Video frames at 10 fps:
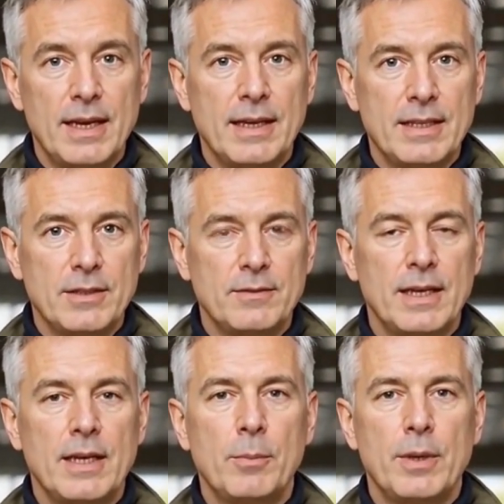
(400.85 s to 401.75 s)
is if
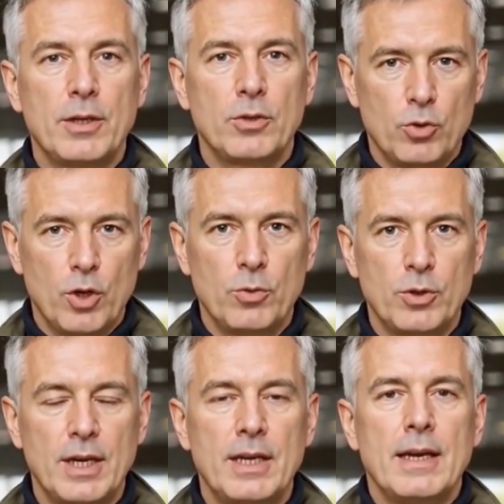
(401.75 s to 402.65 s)
they committed
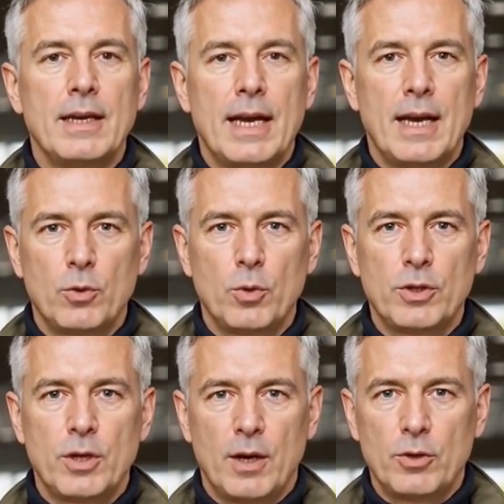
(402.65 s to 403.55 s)
drug-related and/or
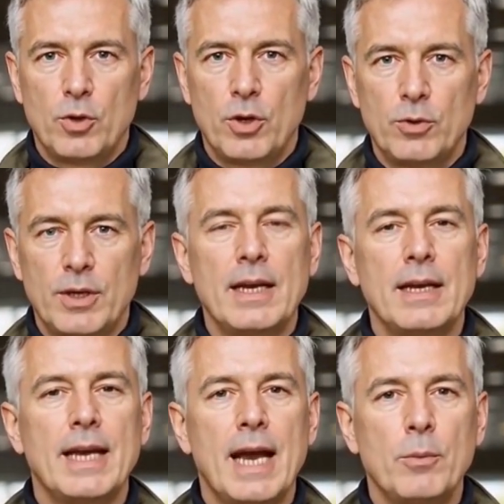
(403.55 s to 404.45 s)

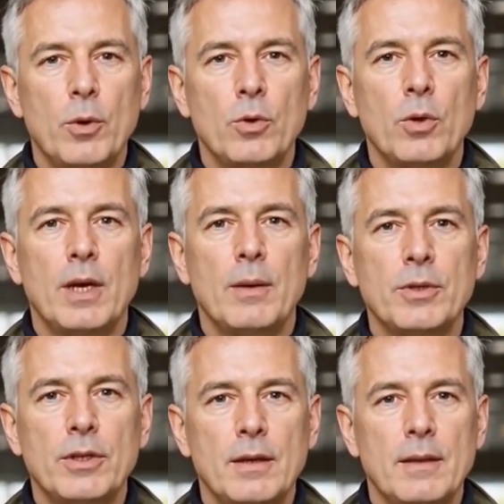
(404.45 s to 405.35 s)
non-drug-related capital
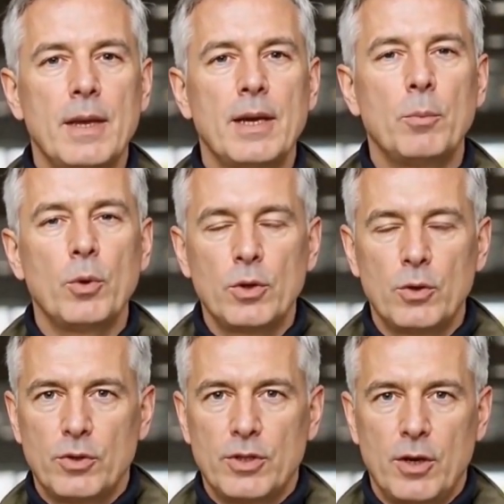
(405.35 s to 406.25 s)
crimes, like
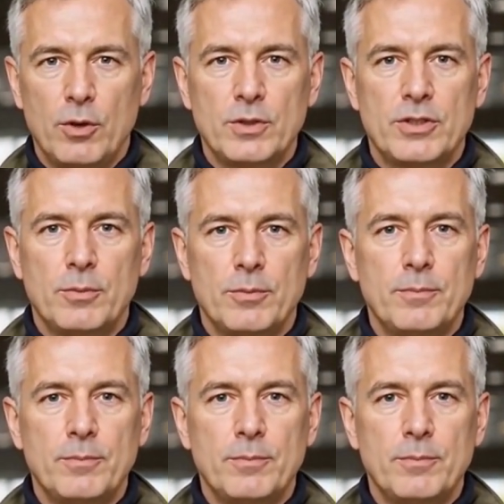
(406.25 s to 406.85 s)
murder or terrorism.